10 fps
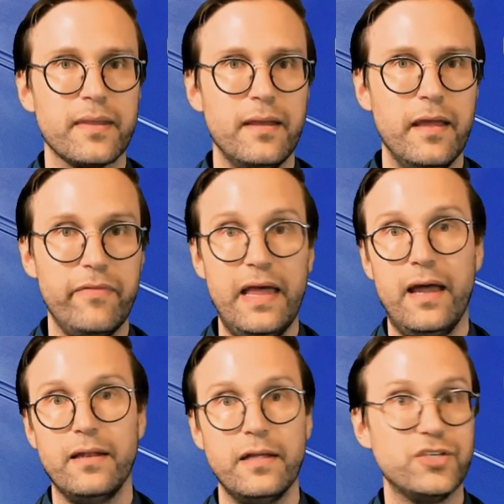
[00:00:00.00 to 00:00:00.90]
if
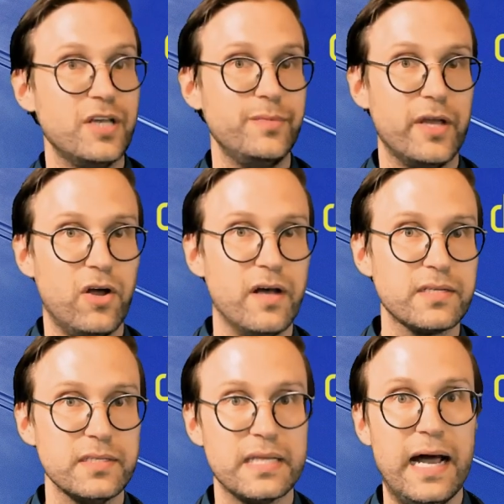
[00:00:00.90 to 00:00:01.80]
that adjustment
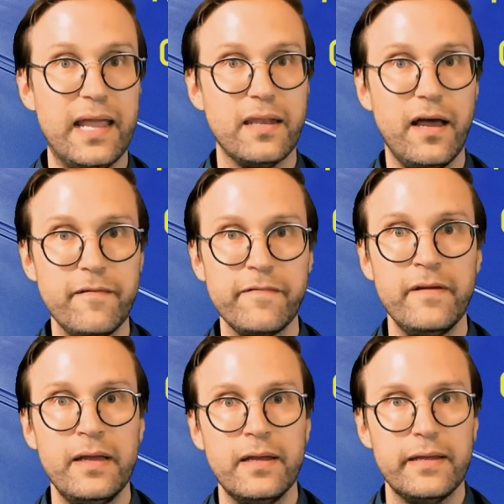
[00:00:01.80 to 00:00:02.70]
cost is high enough,
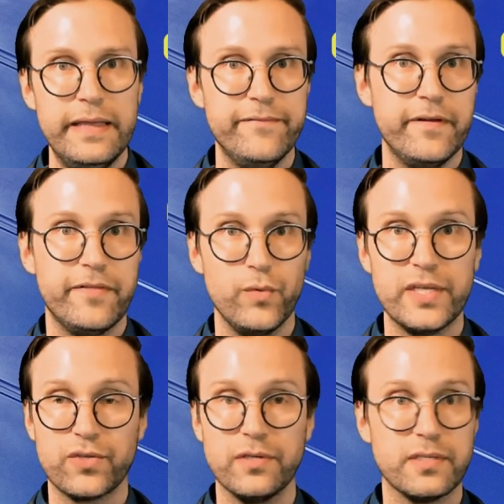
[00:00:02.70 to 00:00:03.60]
even if the
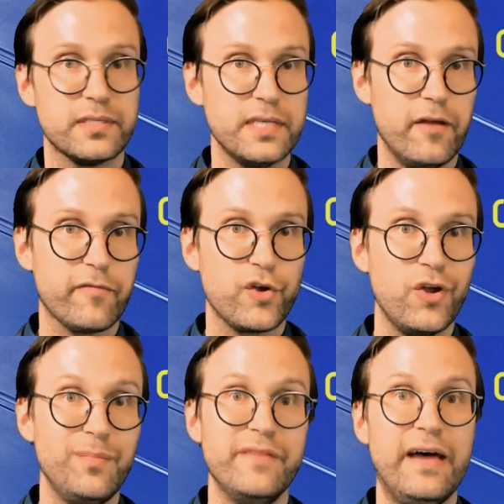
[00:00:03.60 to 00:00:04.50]
resource itself
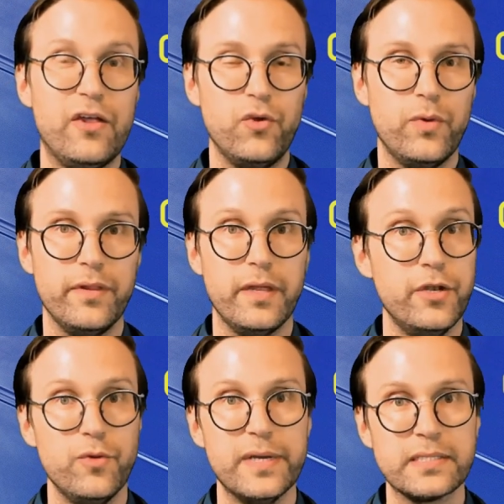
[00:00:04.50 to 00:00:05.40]
could be valuable in the
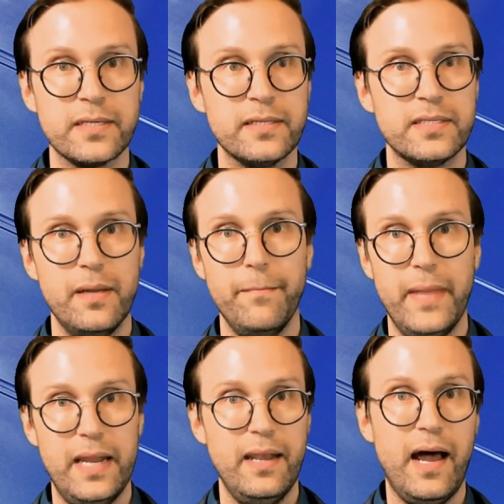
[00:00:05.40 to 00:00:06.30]
new business, it
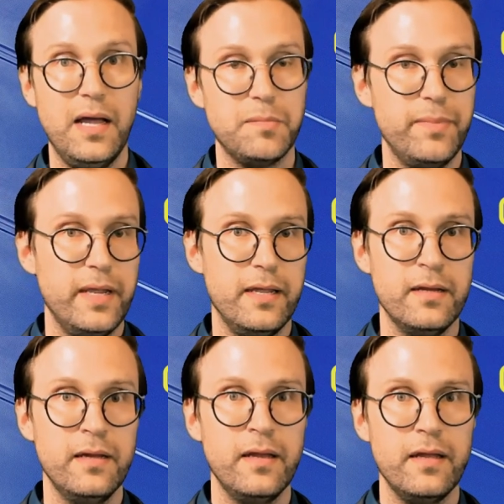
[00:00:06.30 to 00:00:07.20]
may not be
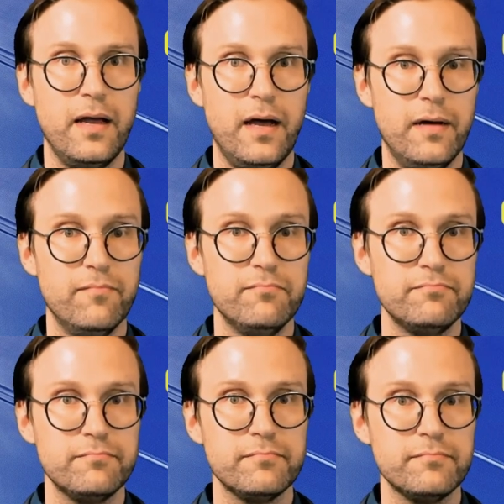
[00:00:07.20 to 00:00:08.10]

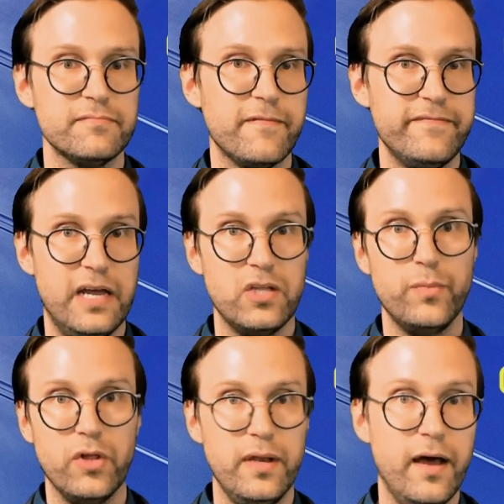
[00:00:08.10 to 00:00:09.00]

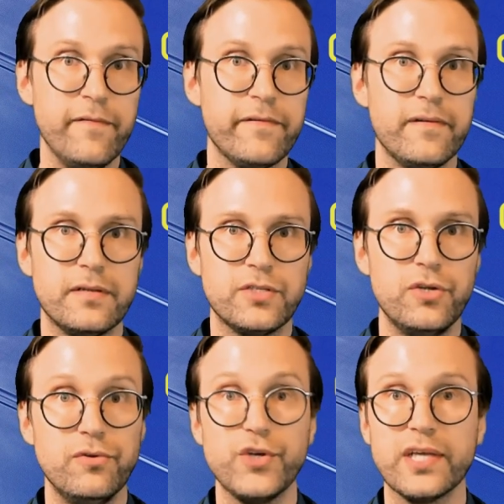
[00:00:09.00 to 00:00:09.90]
valuable enough
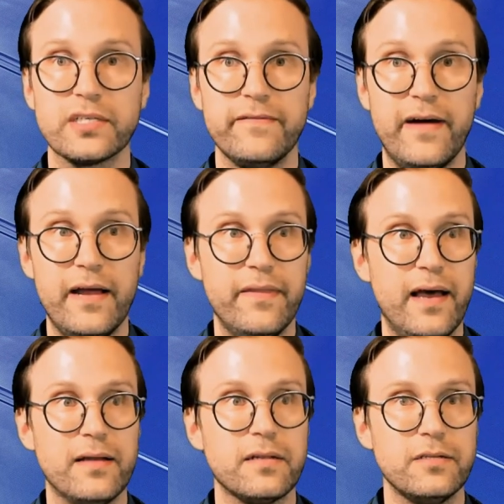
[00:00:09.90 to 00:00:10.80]
to justify
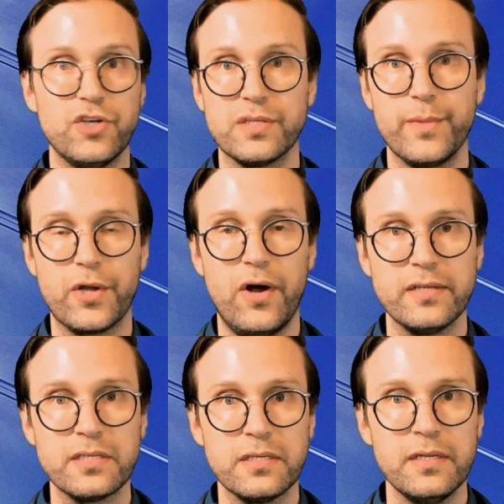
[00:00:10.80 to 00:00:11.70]
that adjustment cost.